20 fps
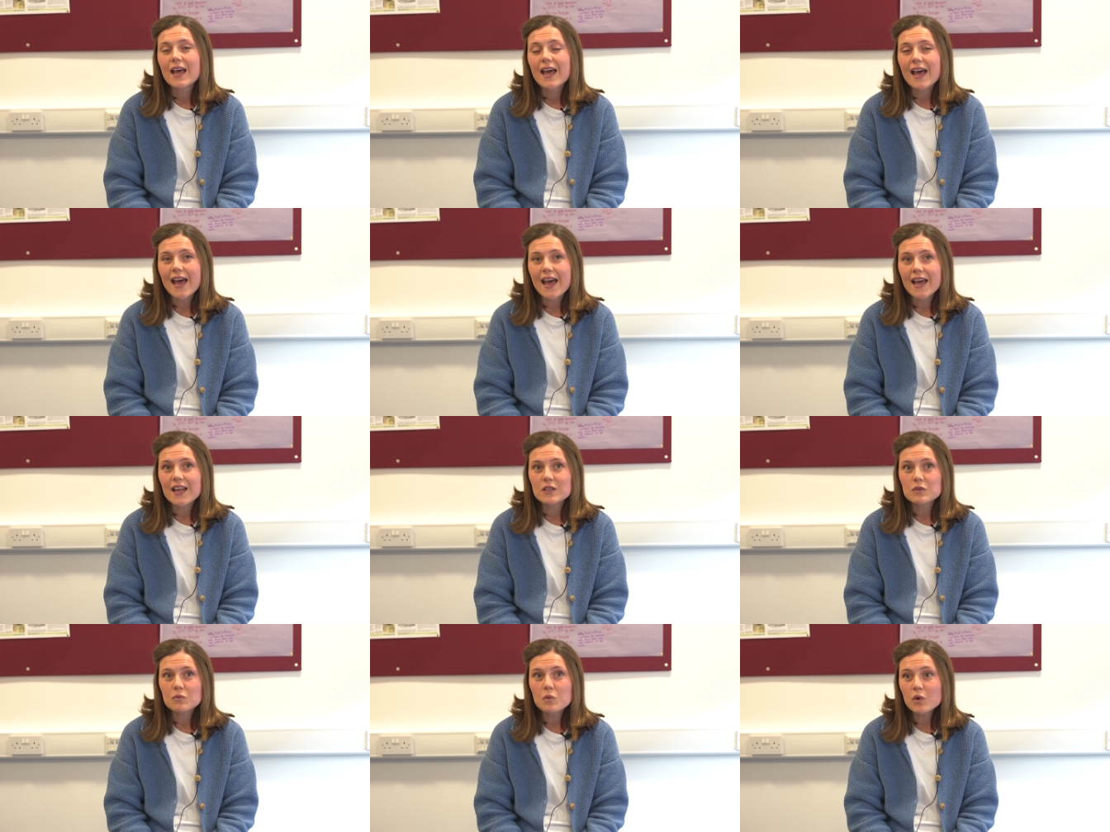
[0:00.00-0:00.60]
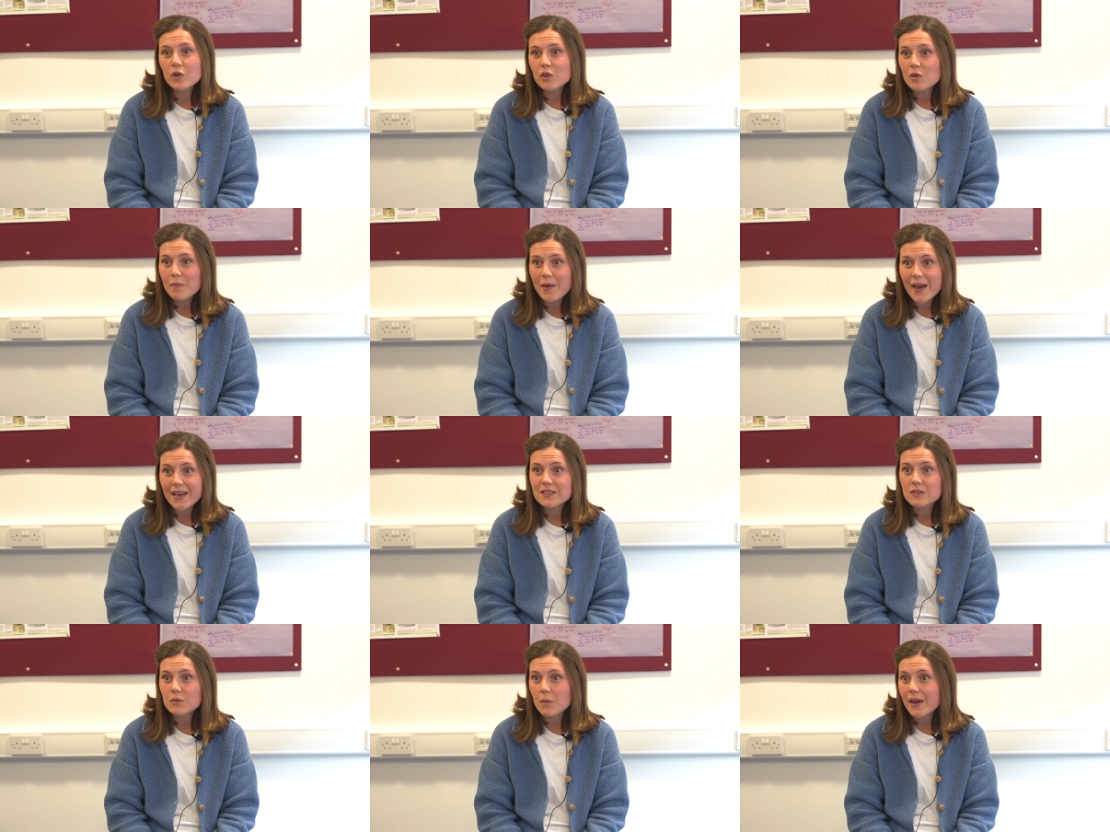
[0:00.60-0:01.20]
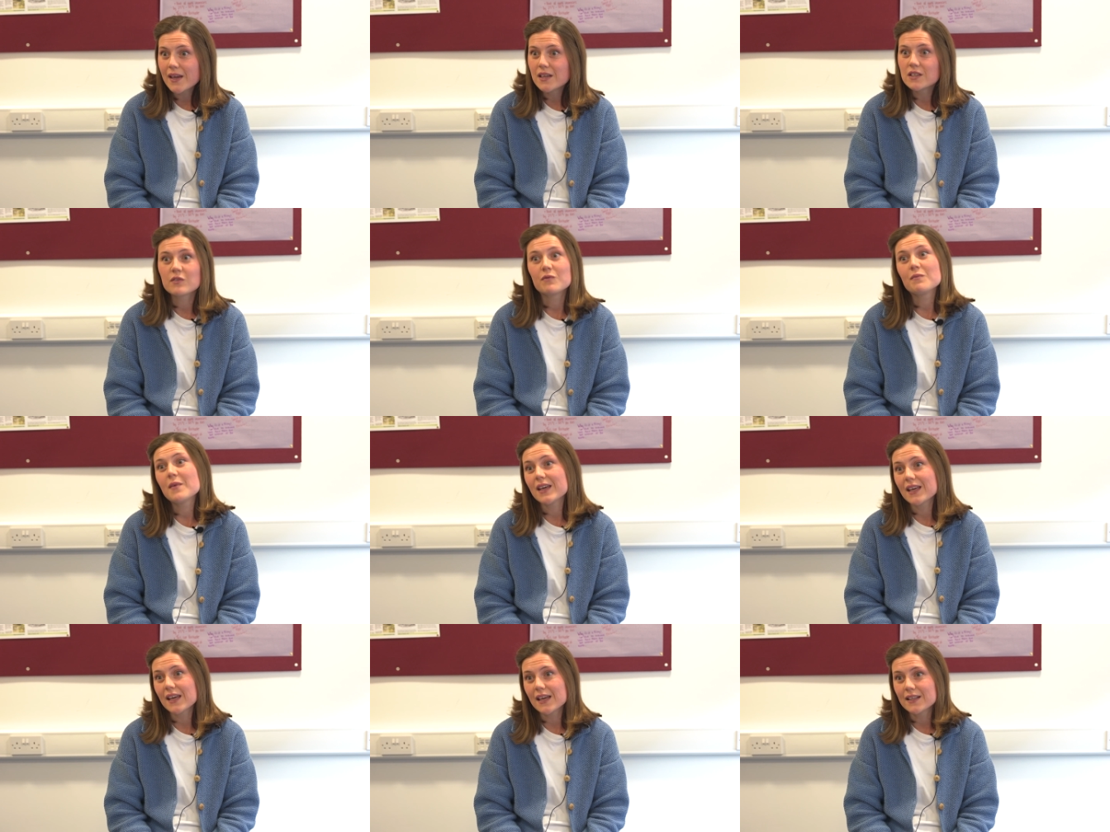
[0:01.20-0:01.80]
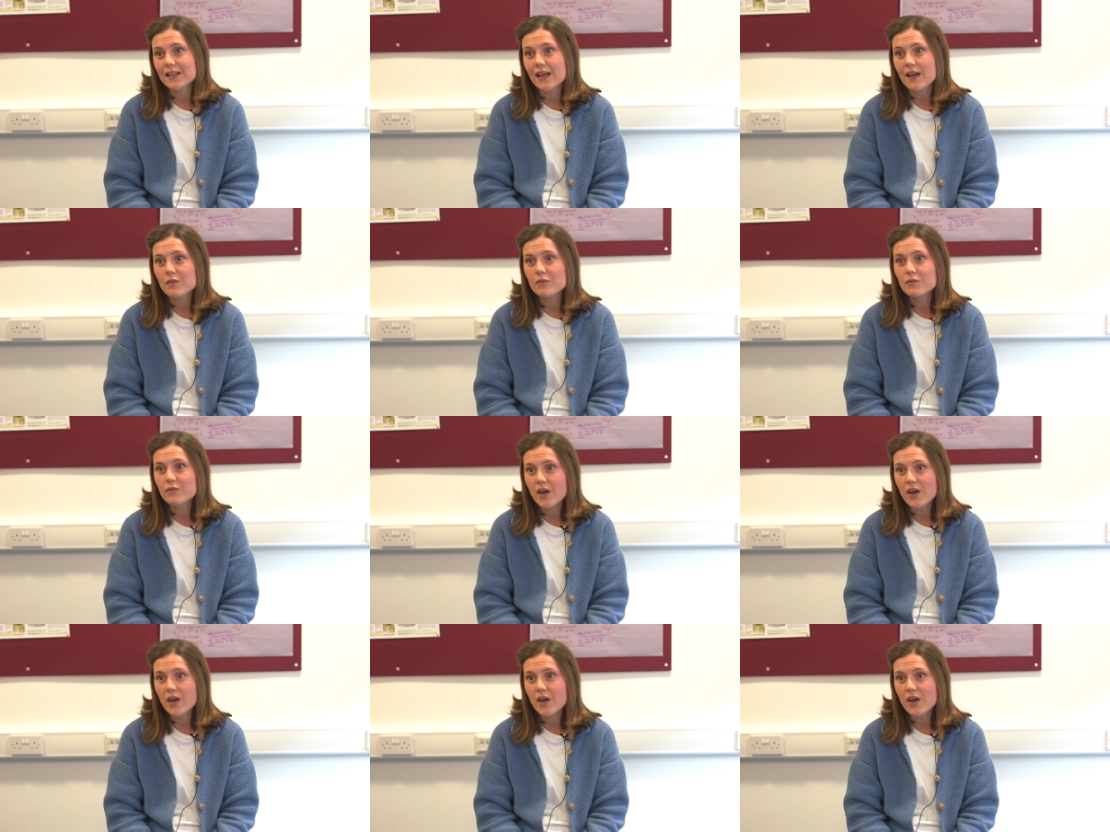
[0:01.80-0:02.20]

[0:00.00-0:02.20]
And one of the best ways of making that